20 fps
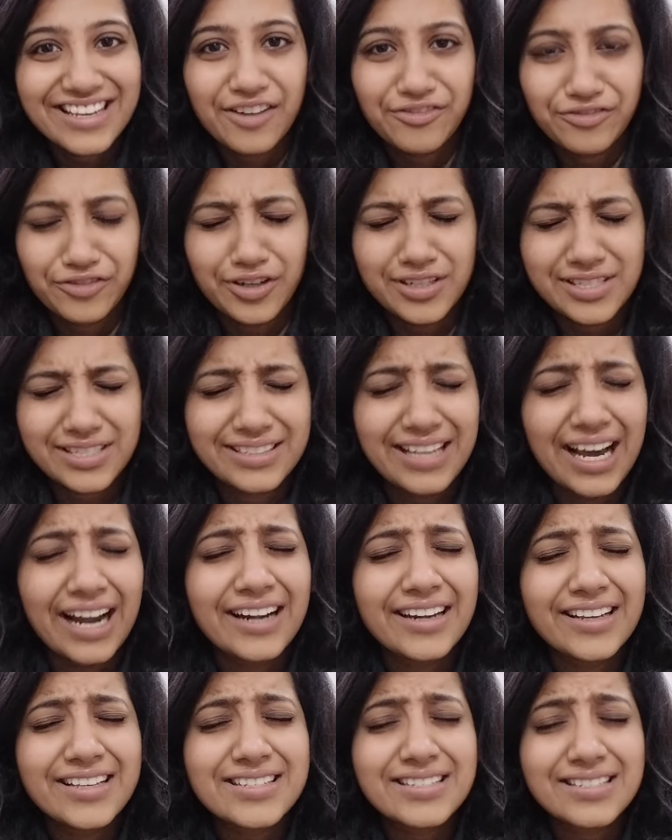Of course,
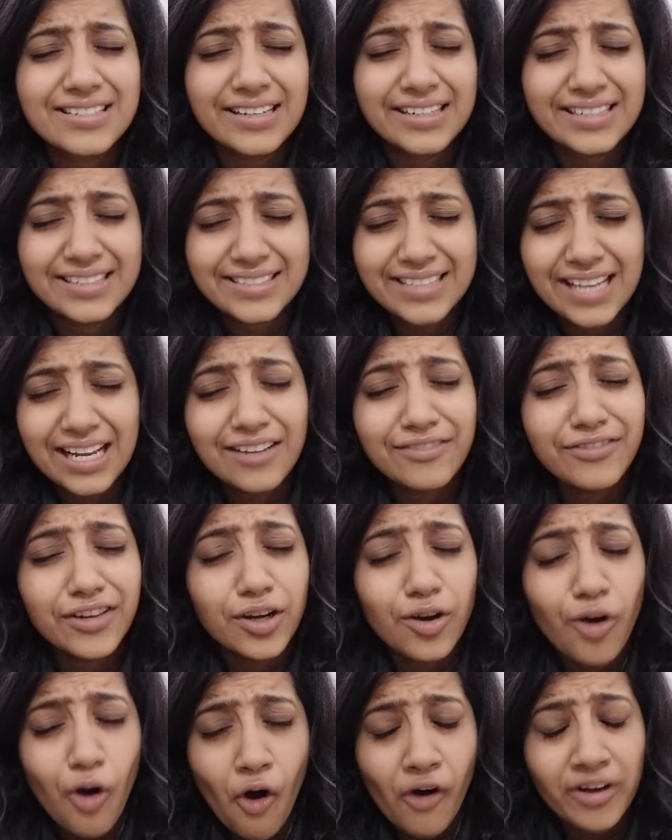that is itself a
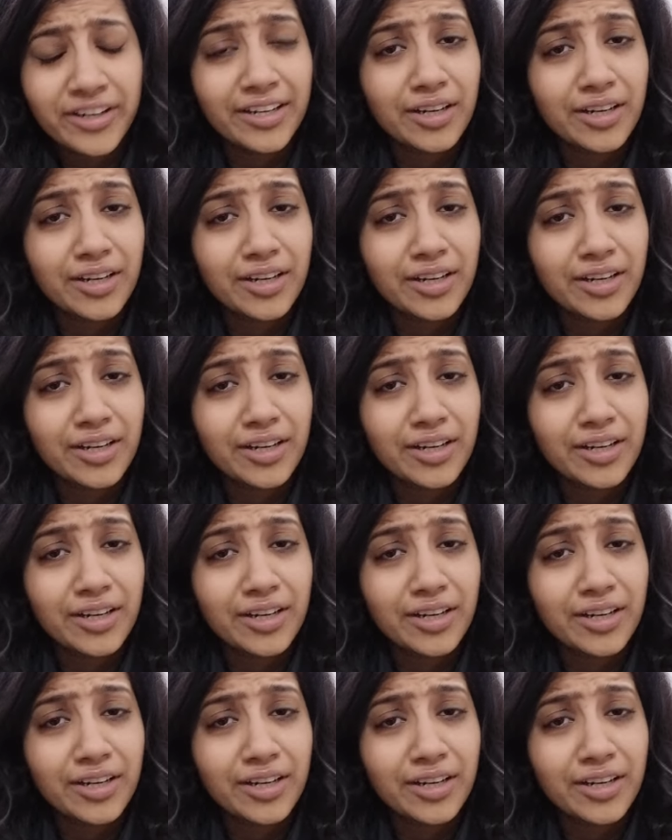con